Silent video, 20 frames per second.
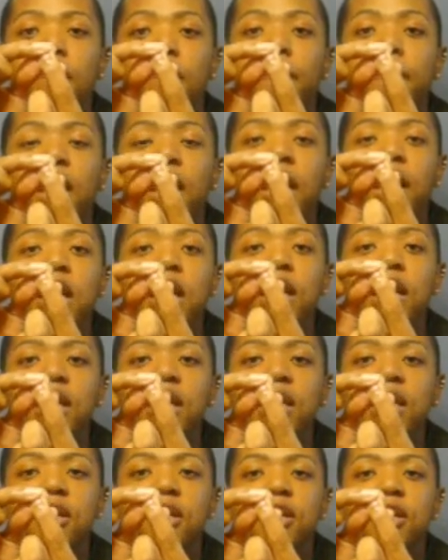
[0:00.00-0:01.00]
the blood
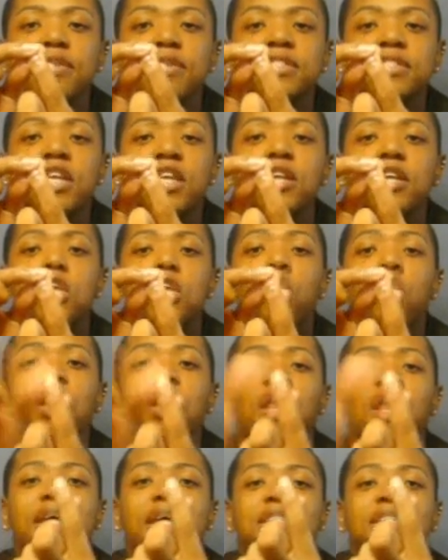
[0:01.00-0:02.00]
leaves and you
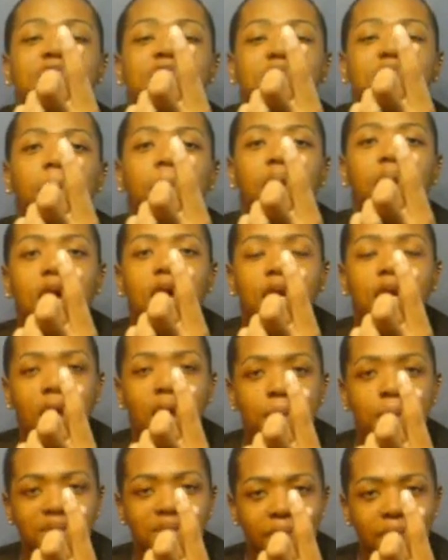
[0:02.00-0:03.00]
release and the blood
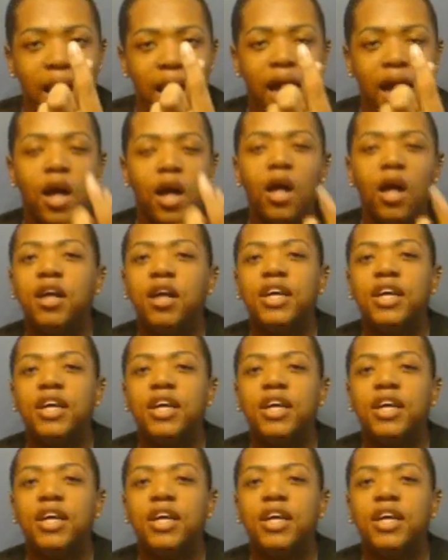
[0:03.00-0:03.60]
comes back.